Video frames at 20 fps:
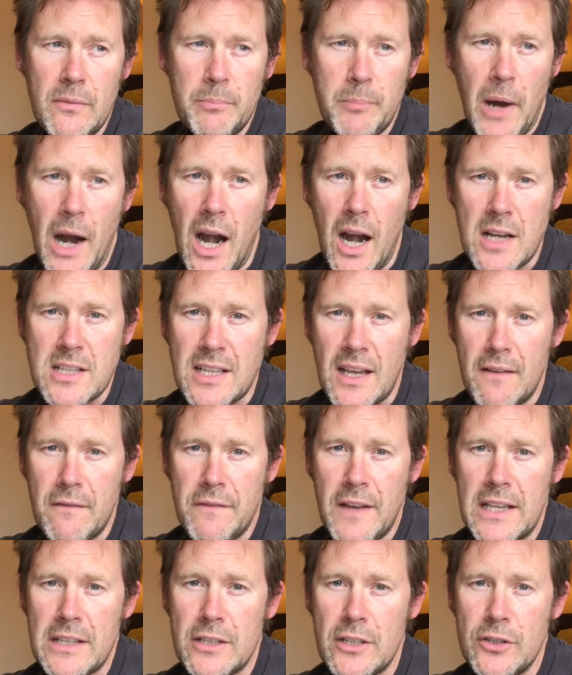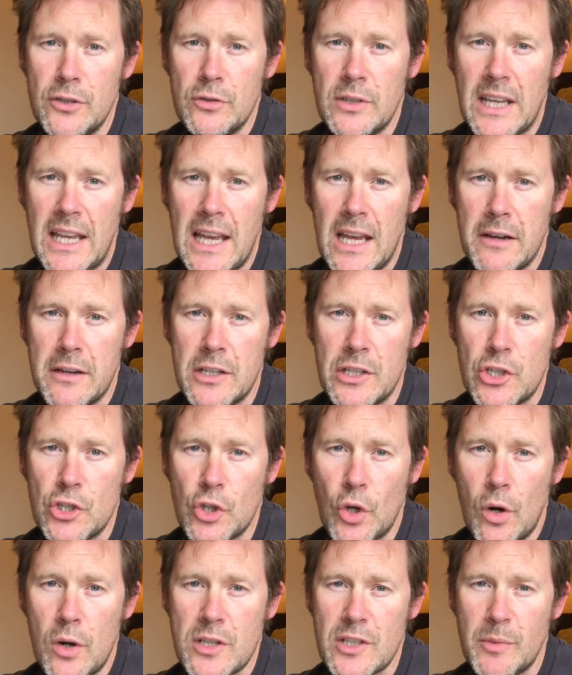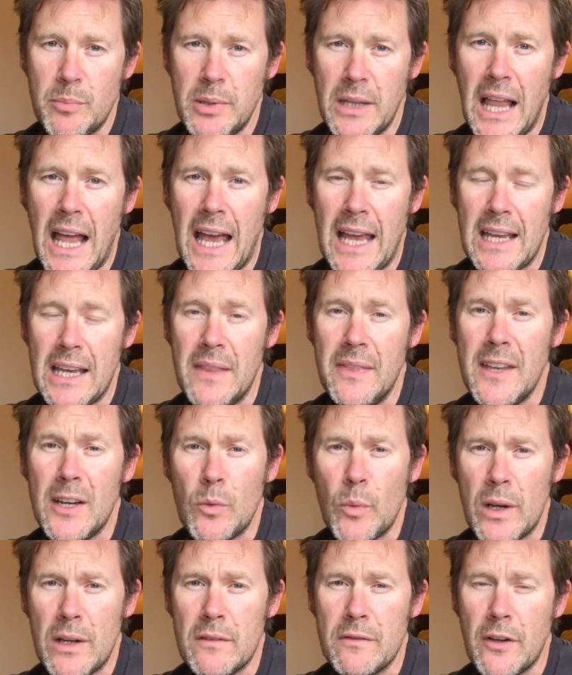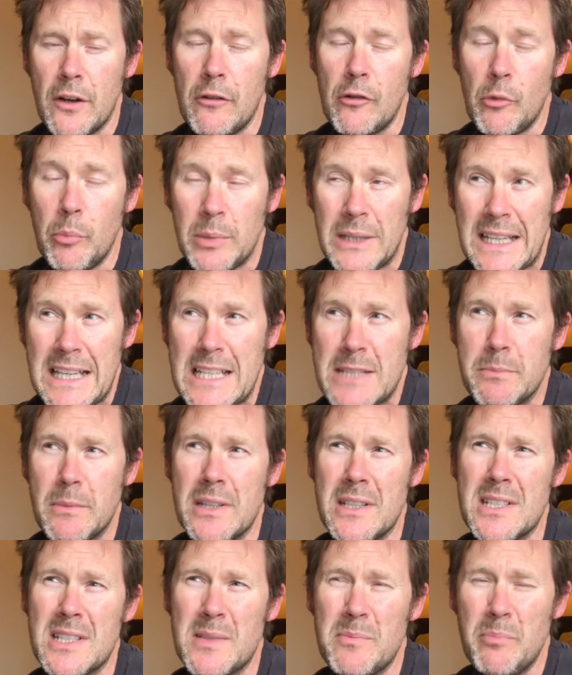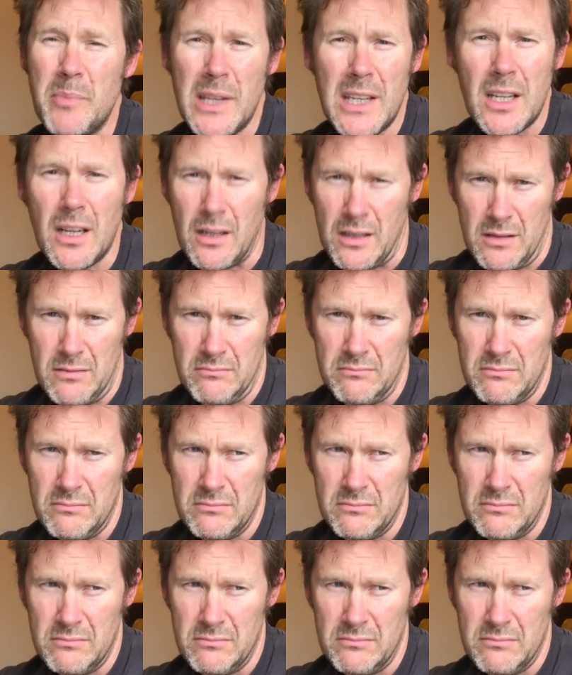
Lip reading: parts at Fender UK are in short supply and they're waiting for a replacement speaker.